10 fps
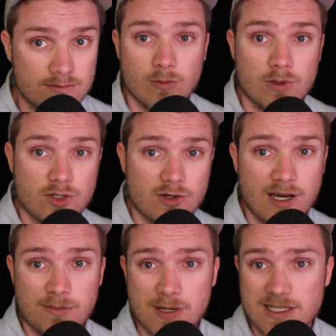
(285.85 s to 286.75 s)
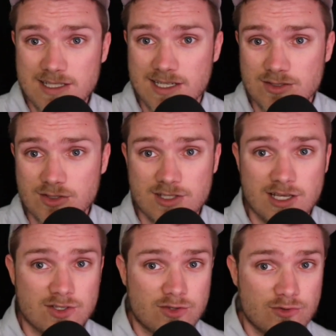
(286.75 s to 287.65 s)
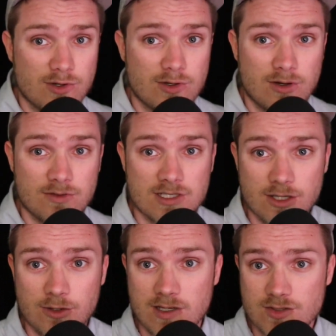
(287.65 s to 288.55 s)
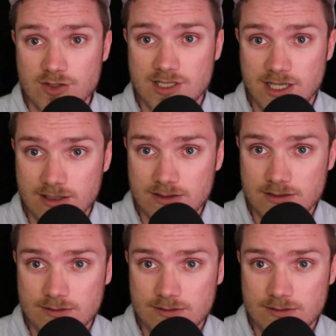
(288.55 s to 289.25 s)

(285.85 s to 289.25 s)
which could outpace the interest that is accruing on this low-interest debt.